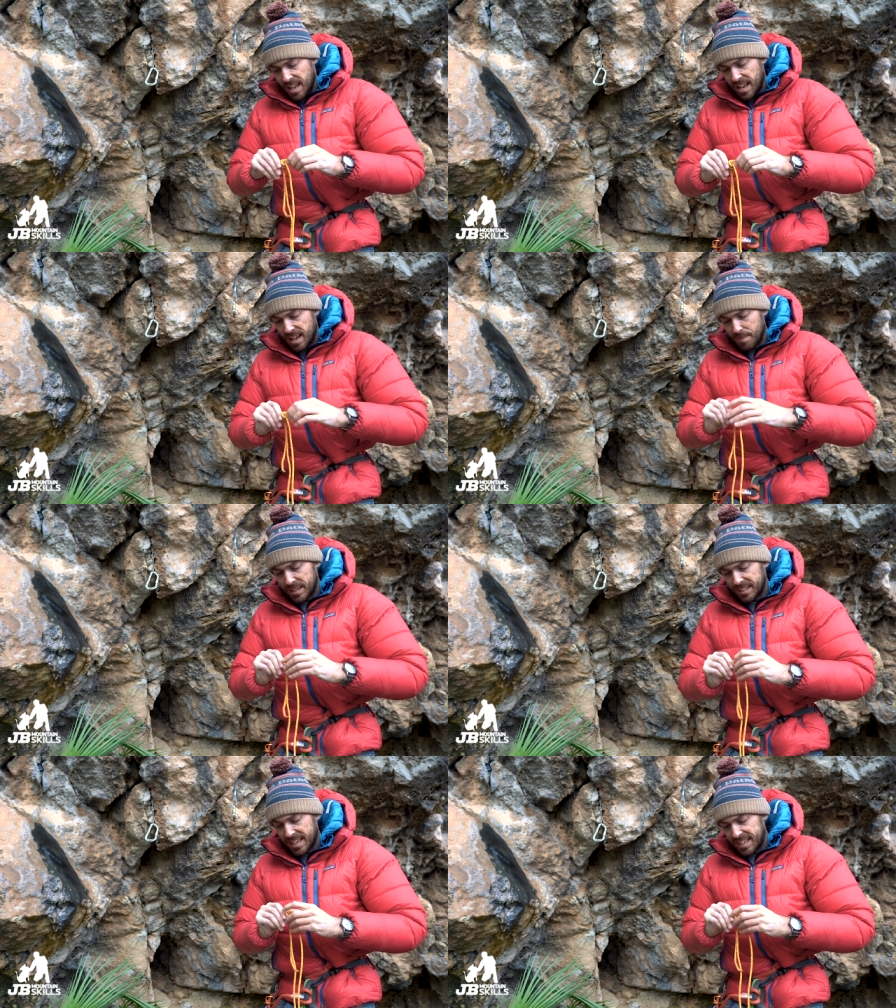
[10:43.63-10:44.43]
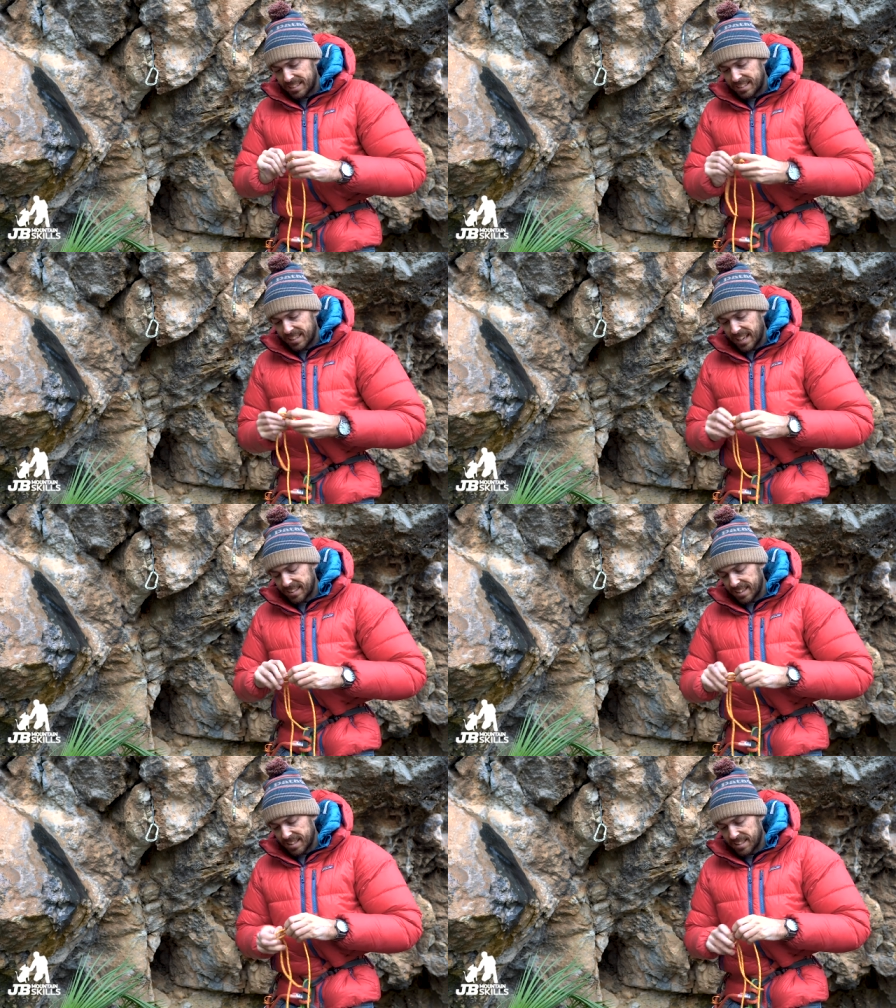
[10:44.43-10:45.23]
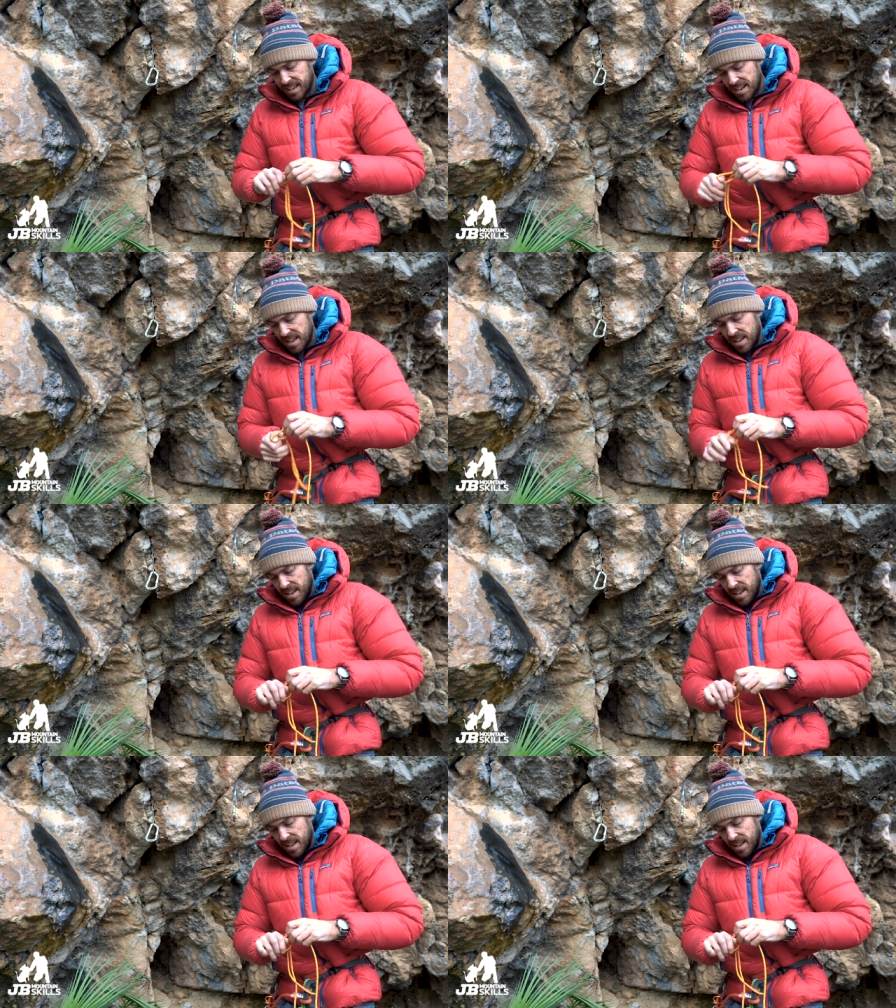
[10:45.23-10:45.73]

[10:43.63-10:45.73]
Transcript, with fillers: means it's easier to get undone.